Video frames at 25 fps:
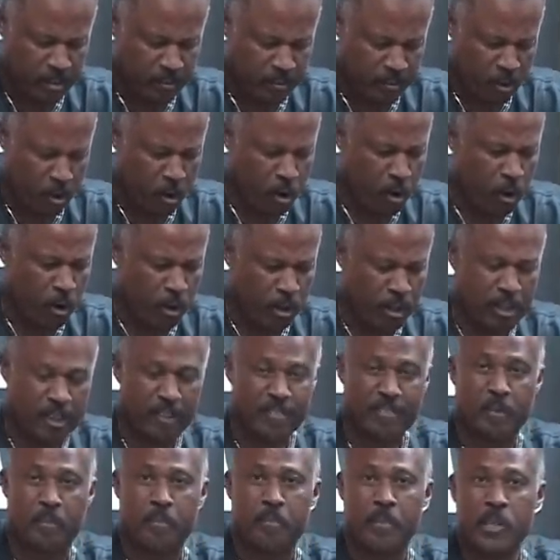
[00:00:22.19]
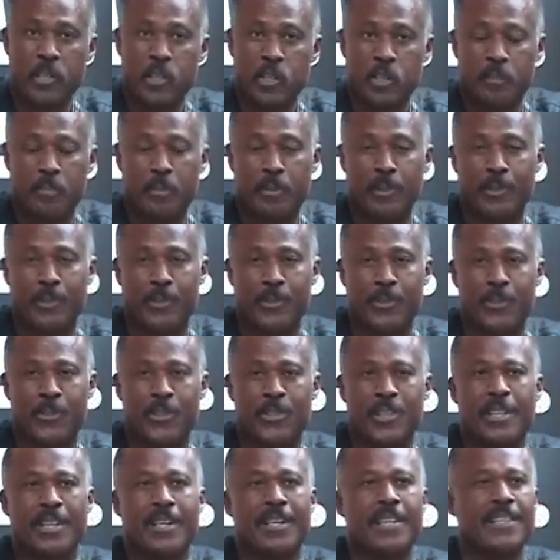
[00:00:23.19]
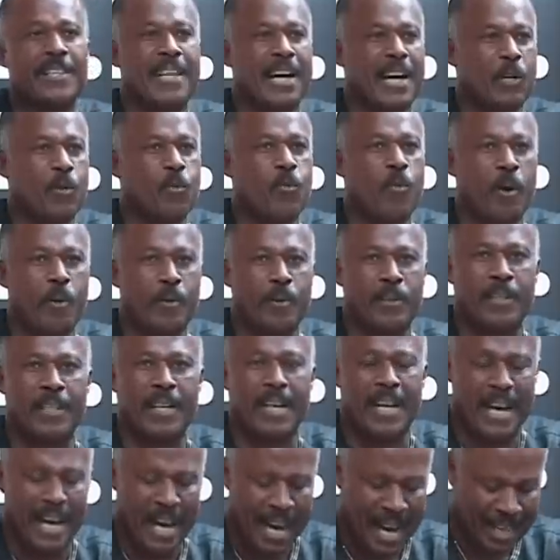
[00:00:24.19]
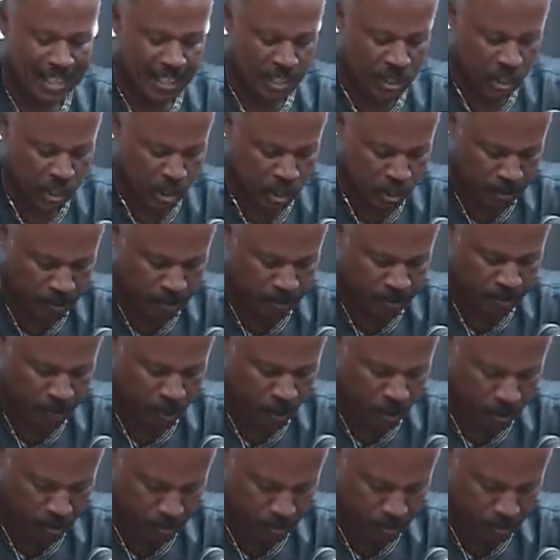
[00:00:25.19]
all of the principles that Worrell had stood for.